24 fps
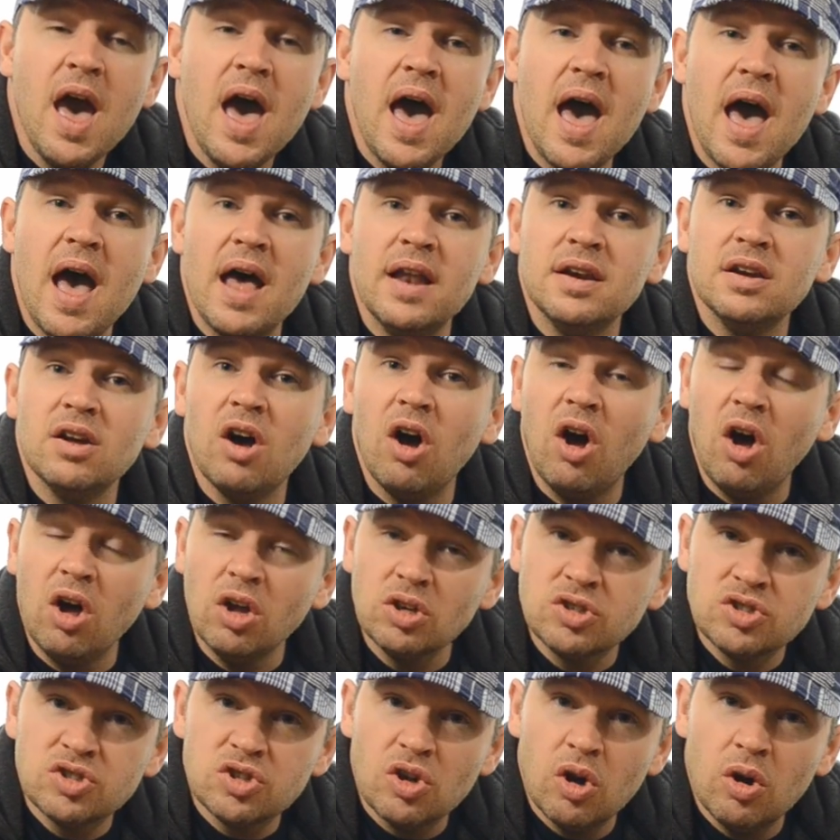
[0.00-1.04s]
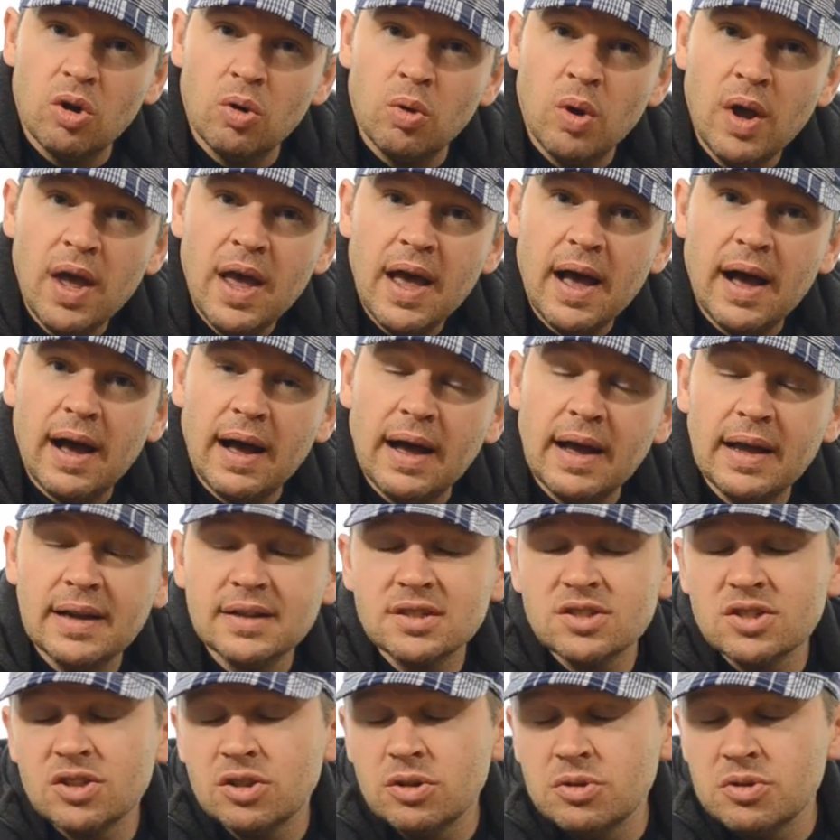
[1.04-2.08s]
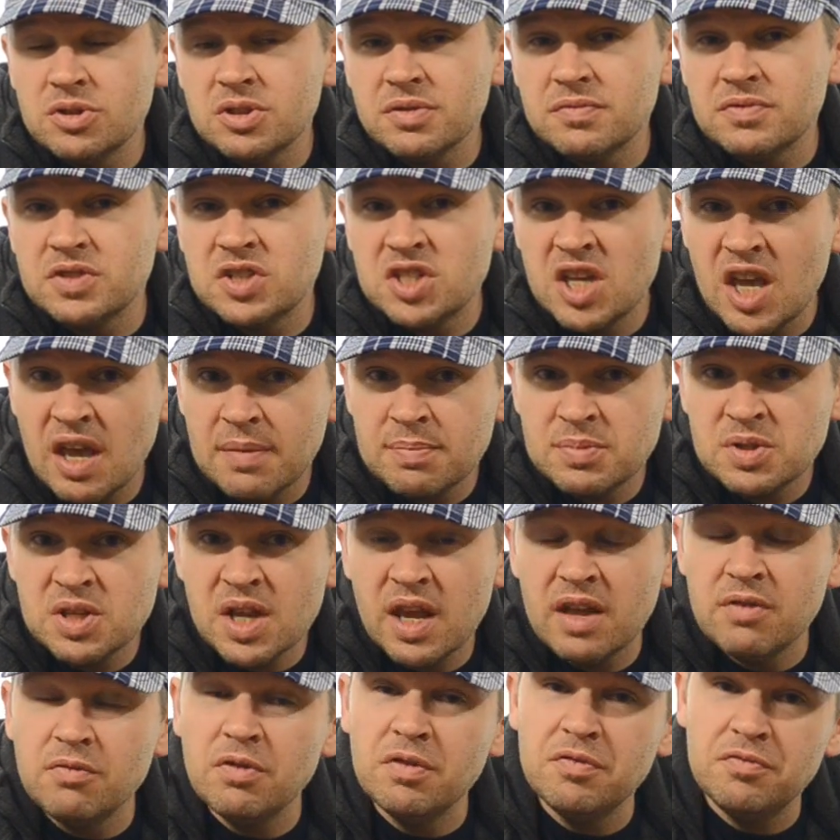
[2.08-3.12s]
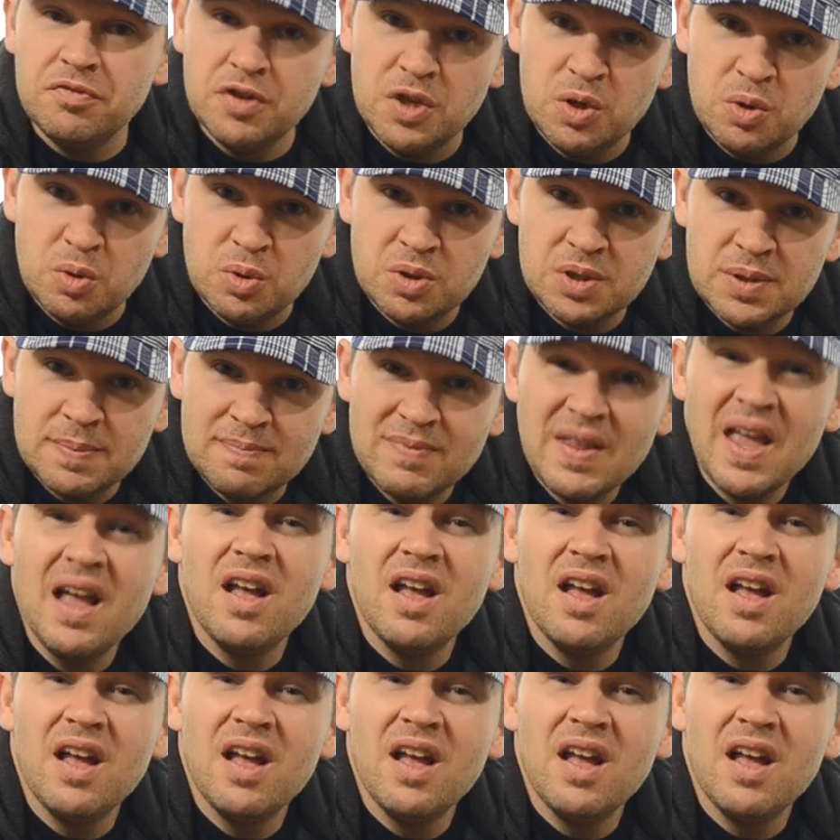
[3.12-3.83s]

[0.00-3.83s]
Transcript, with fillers: and also uh, exclusive tips and reviews.